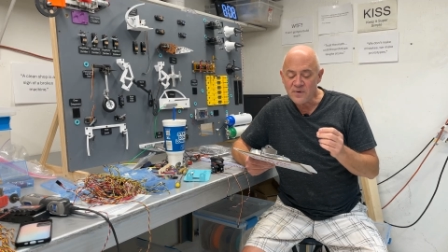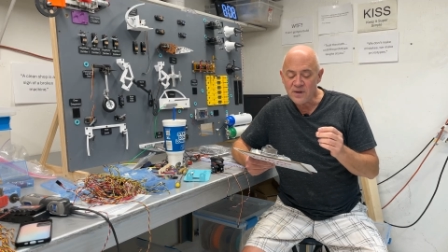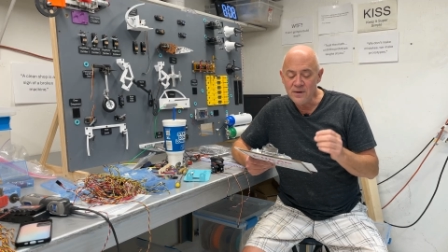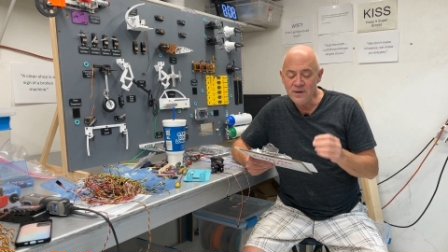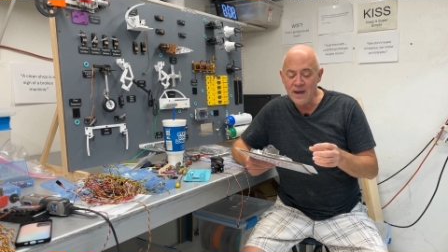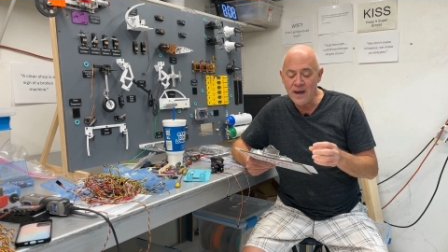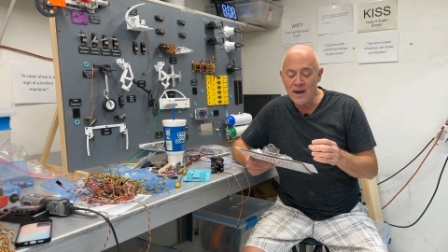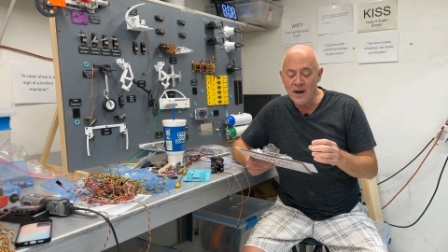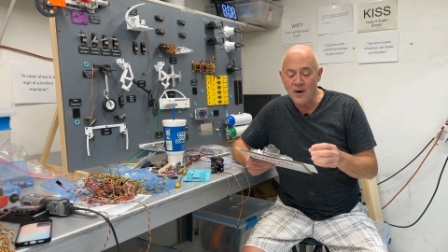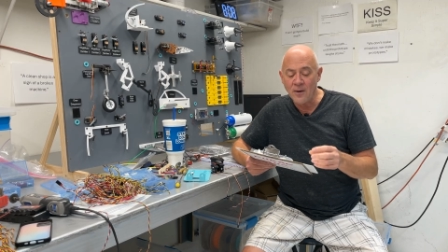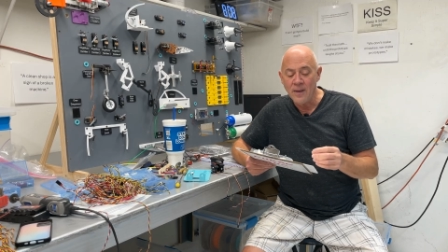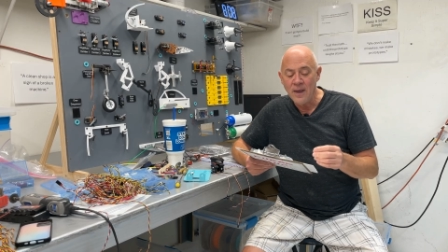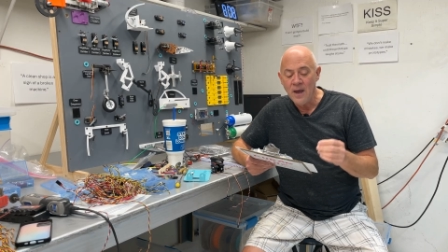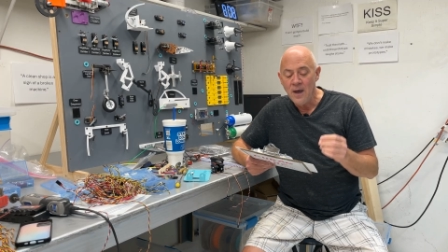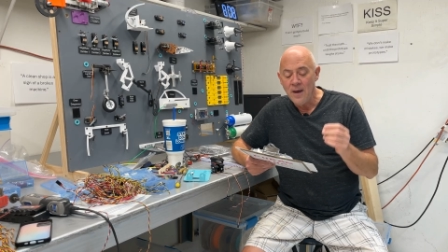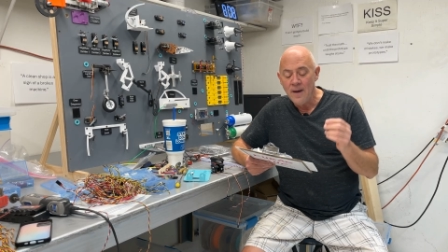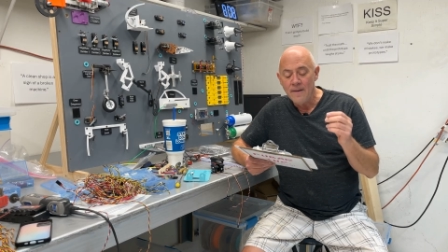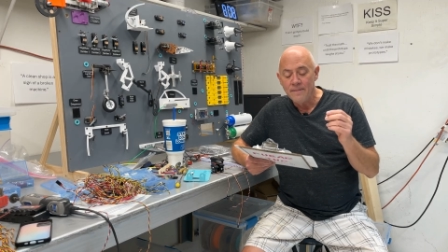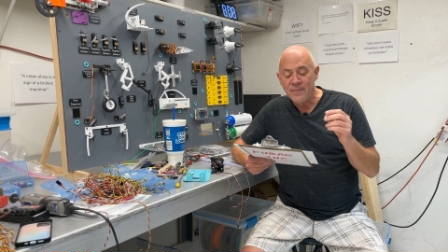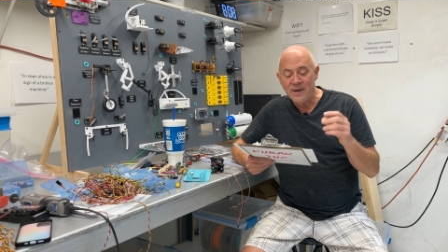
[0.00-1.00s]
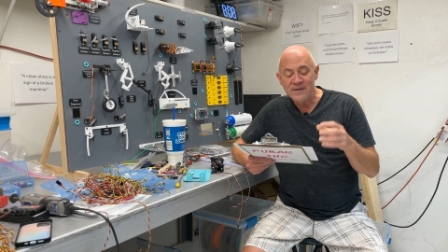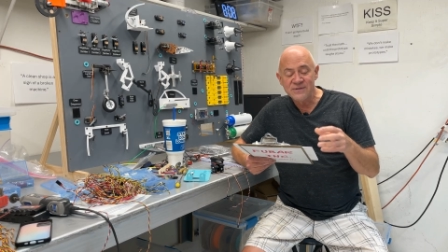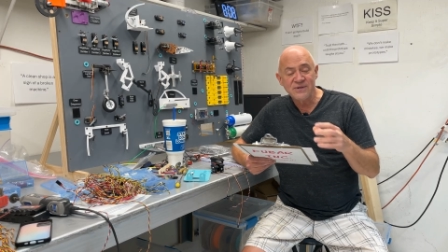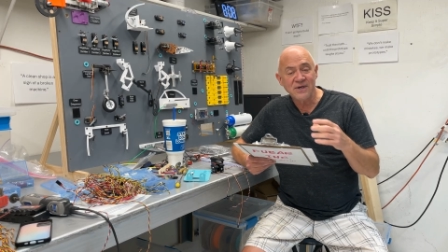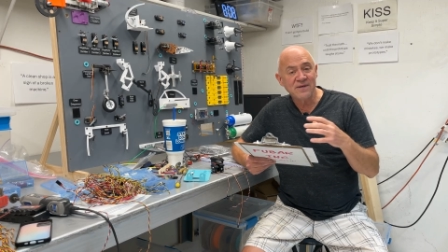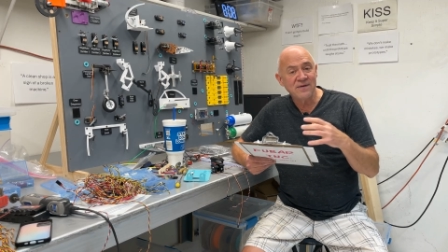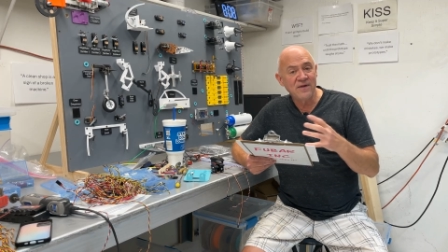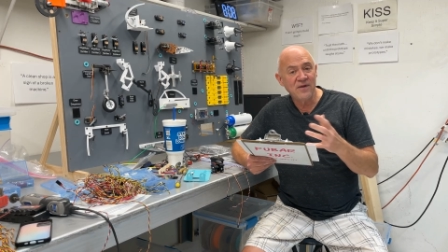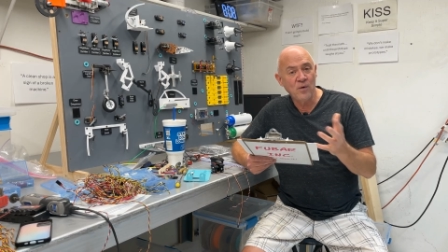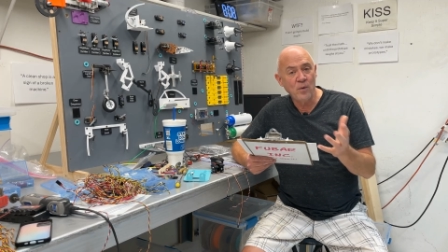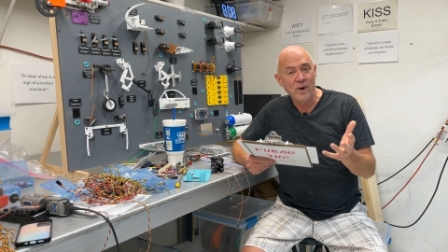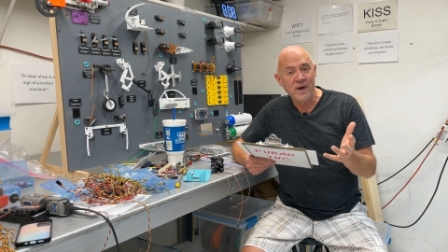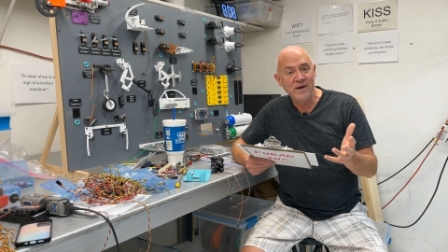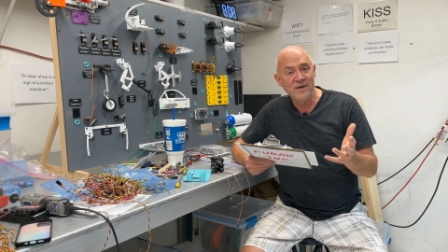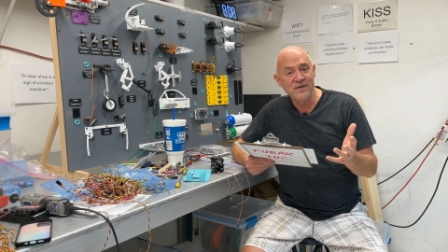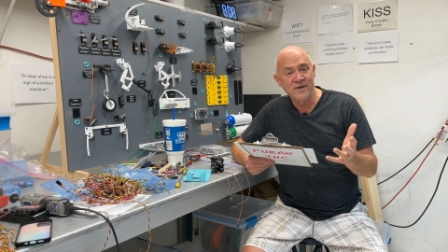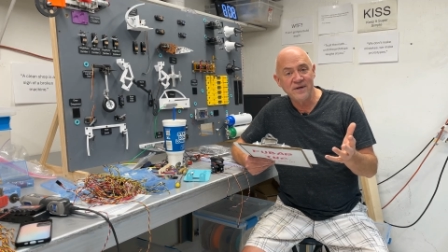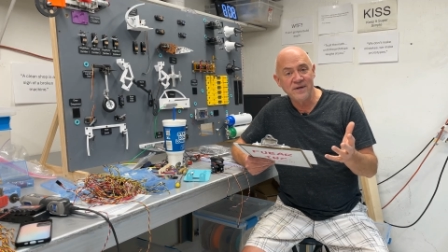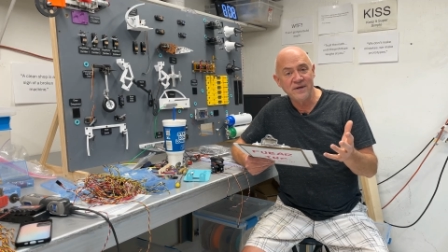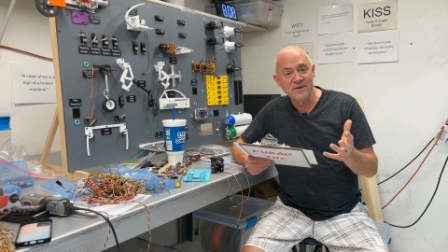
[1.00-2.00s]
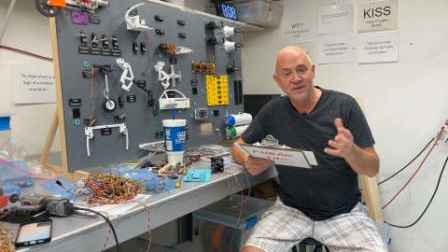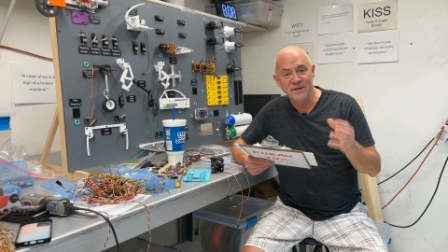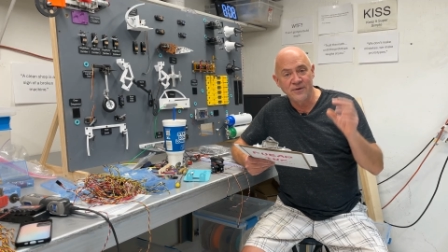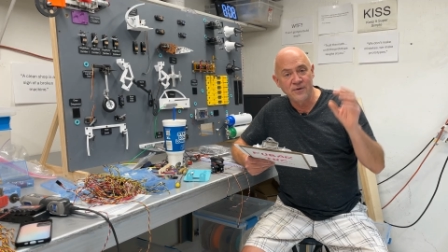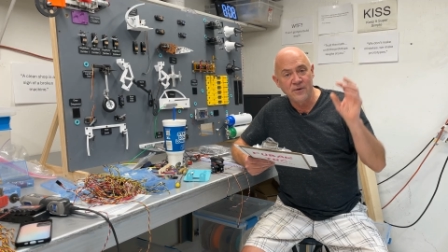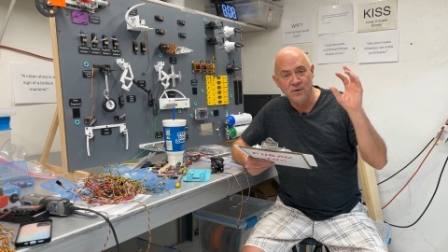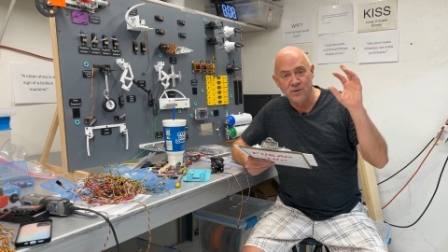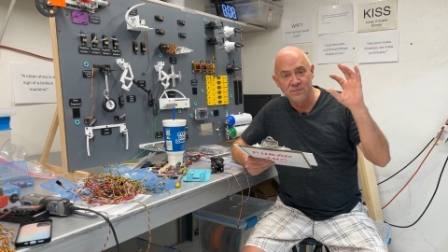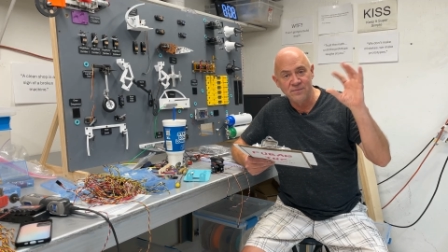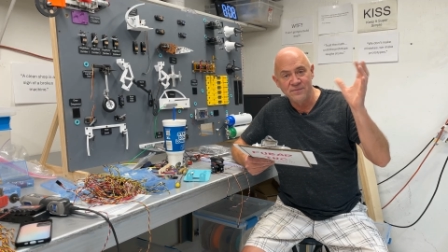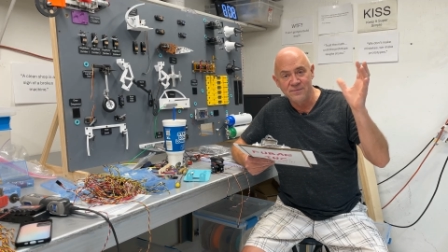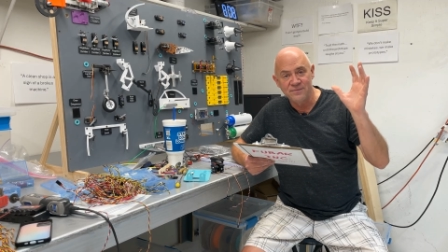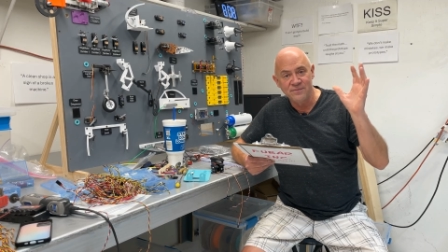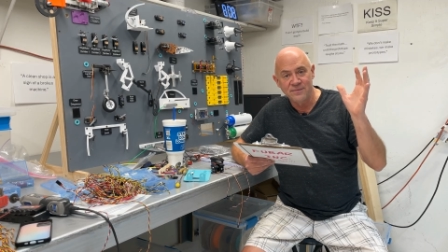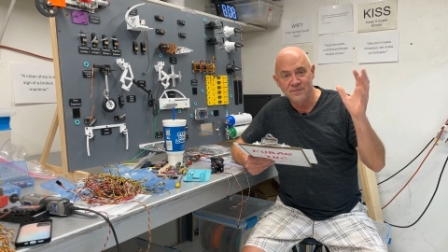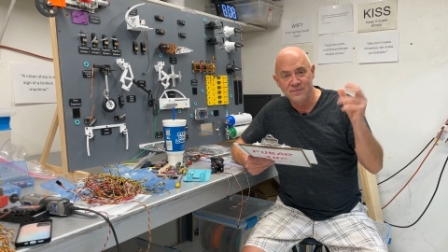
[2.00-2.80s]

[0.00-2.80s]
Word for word: Now, basically the way the little